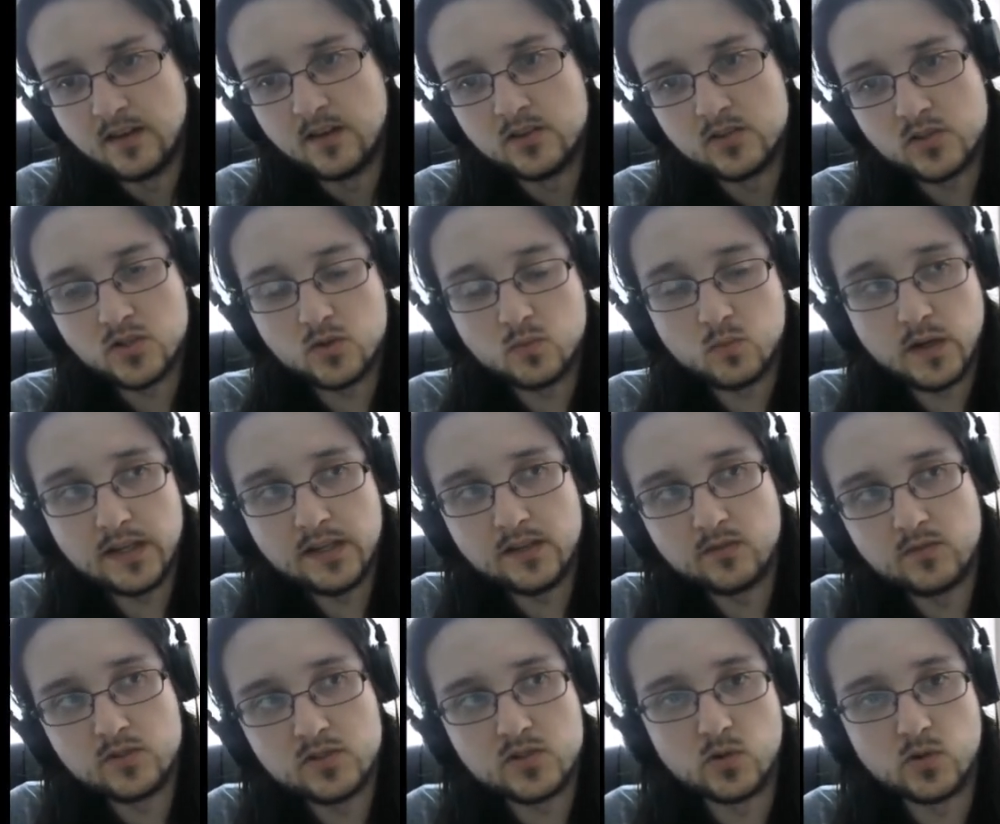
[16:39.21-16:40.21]
So
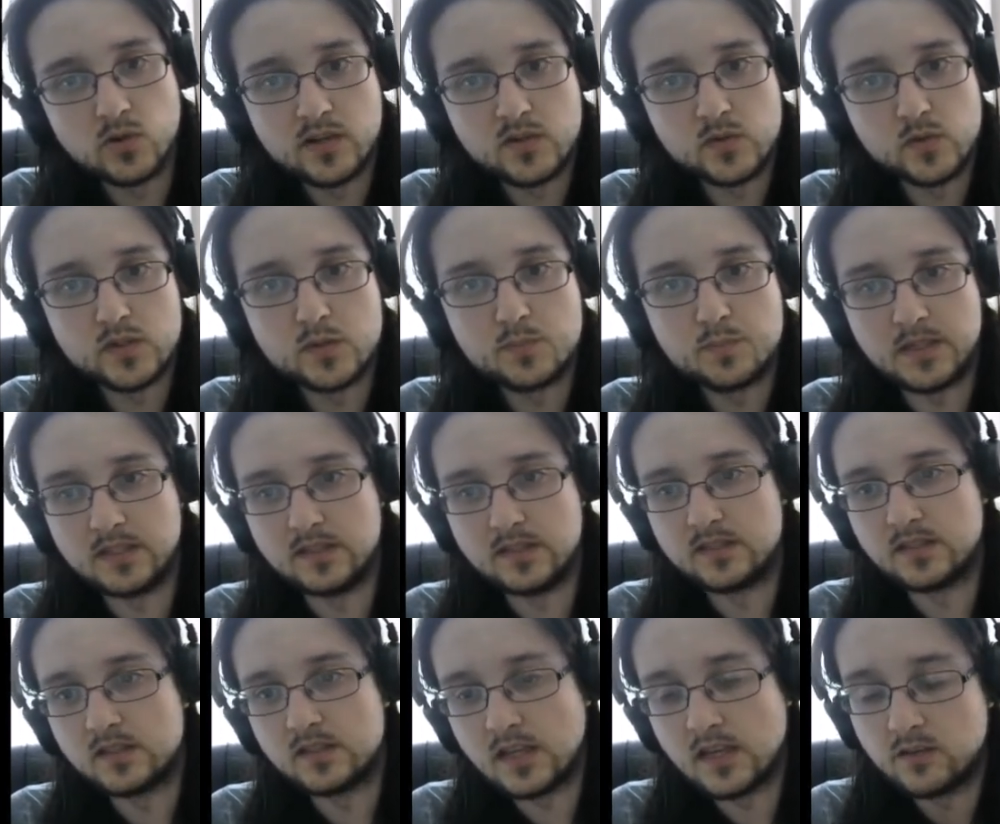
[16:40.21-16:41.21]
white resorted to his
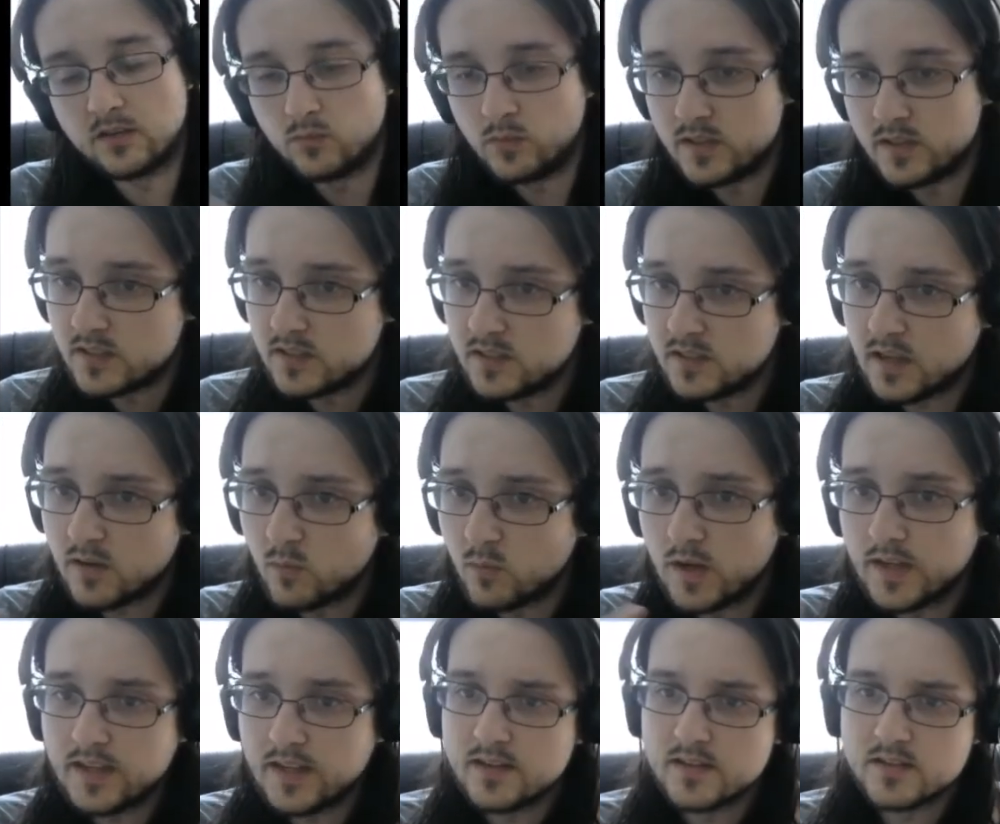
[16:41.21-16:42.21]
pieces, and we see that
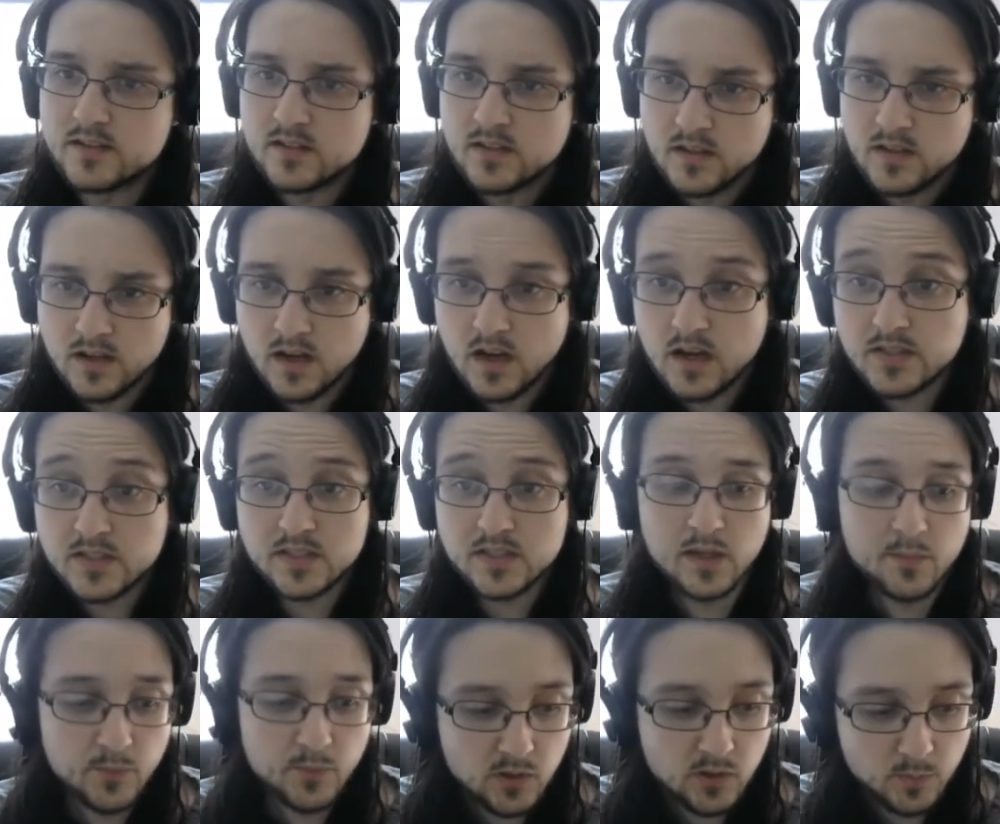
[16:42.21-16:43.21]
white has a
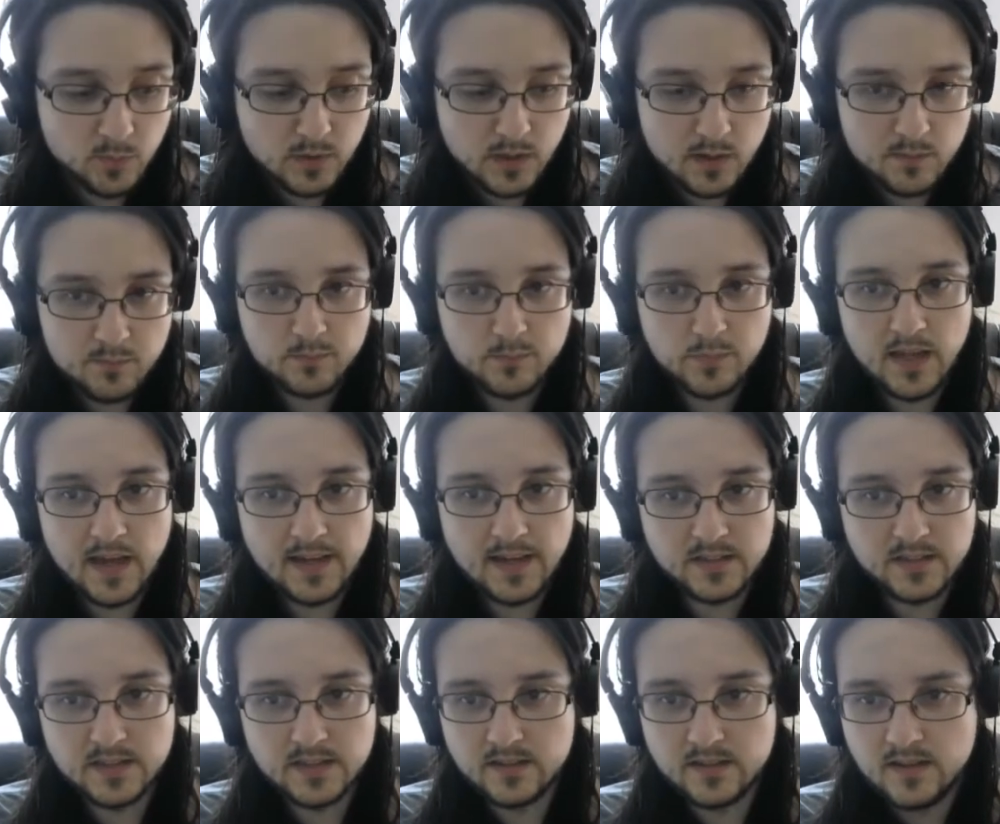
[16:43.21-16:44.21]
similar problem
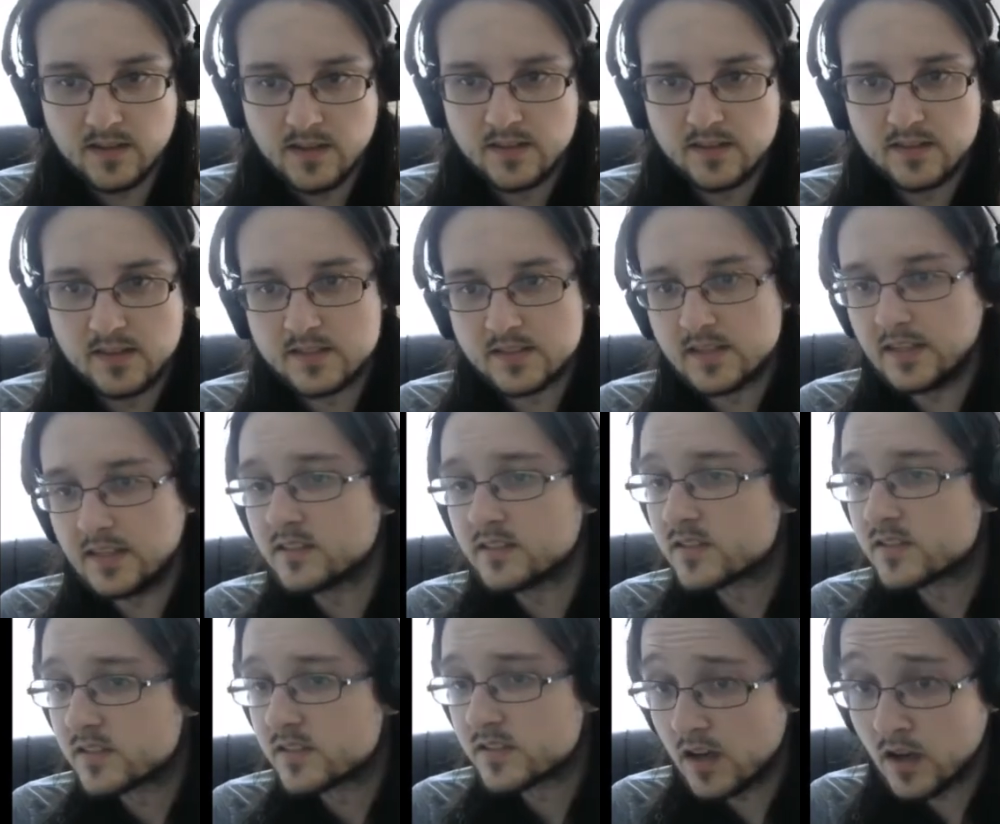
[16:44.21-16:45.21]
black did. This knight
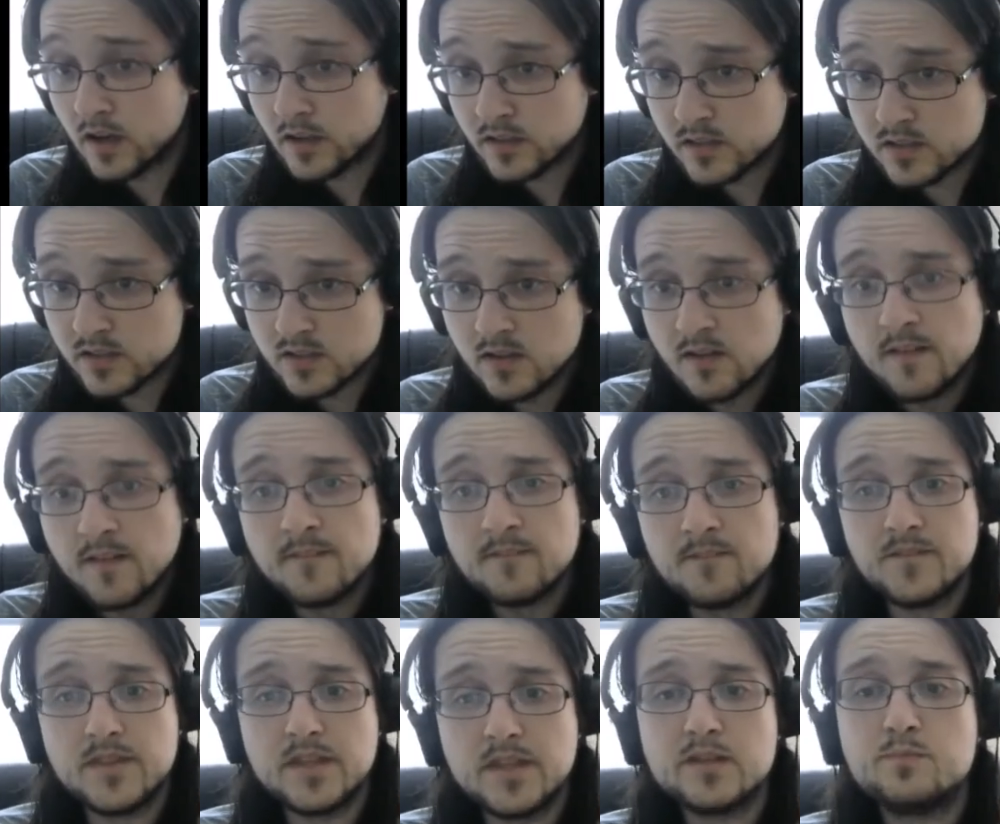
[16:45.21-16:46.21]
sucks.
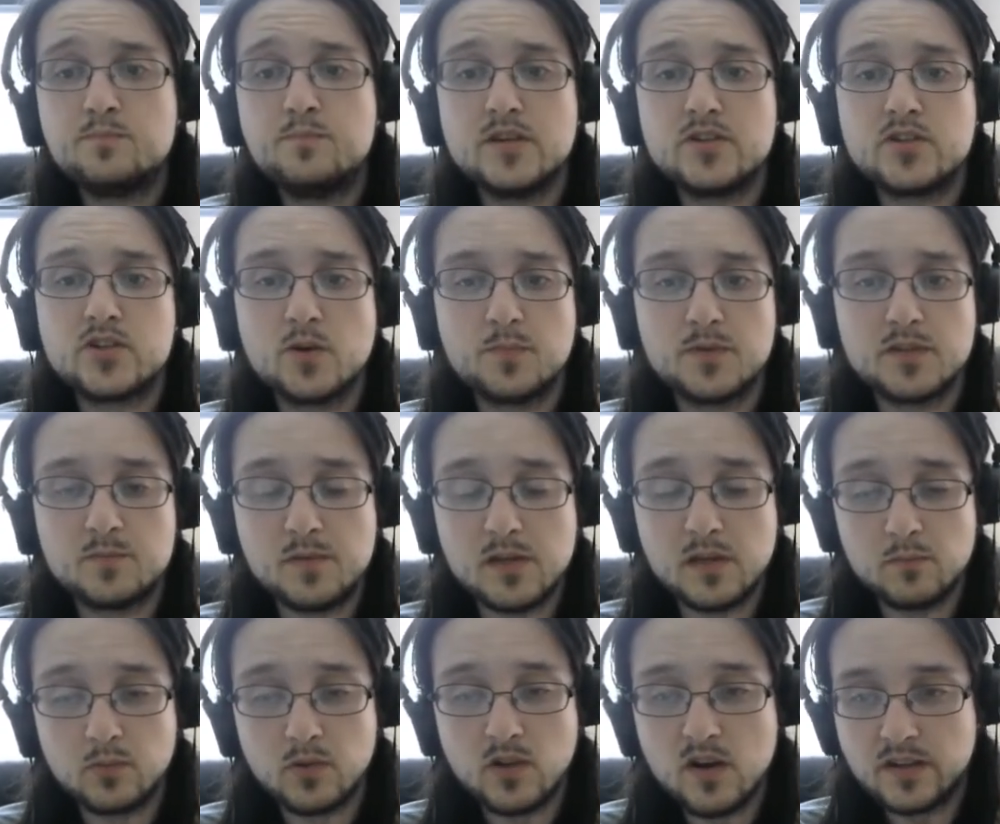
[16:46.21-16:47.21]
This bishop is
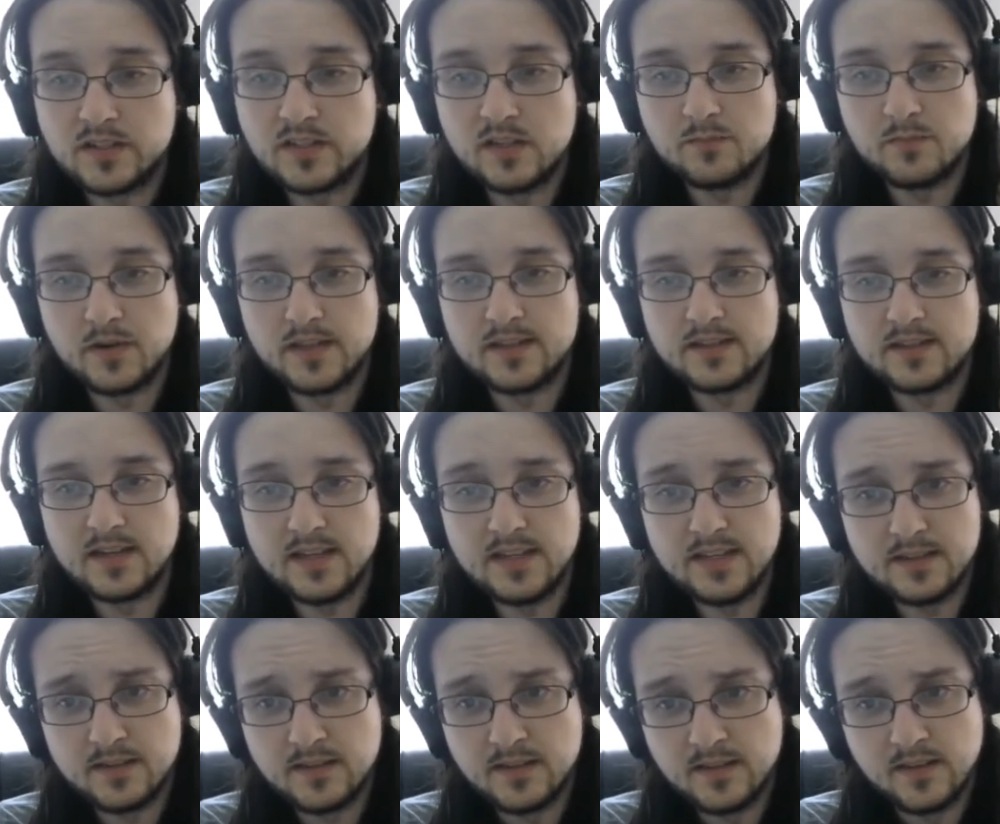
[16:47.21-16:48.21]
being blocked in by the
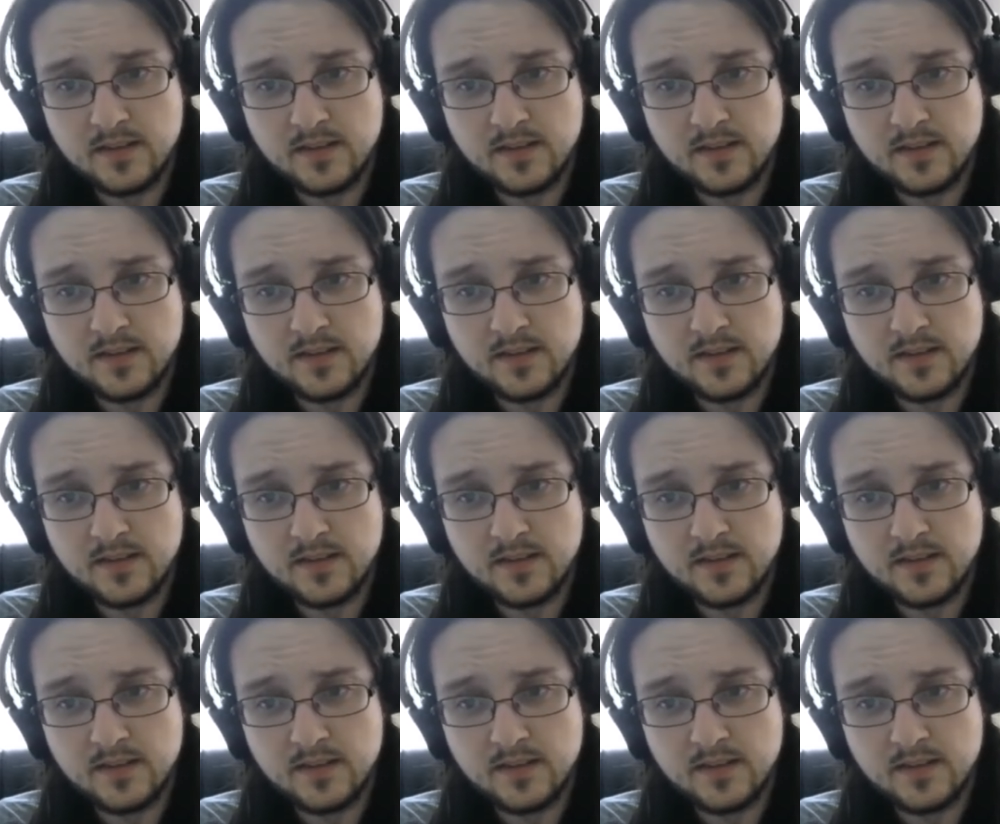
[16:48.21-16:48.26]
knight.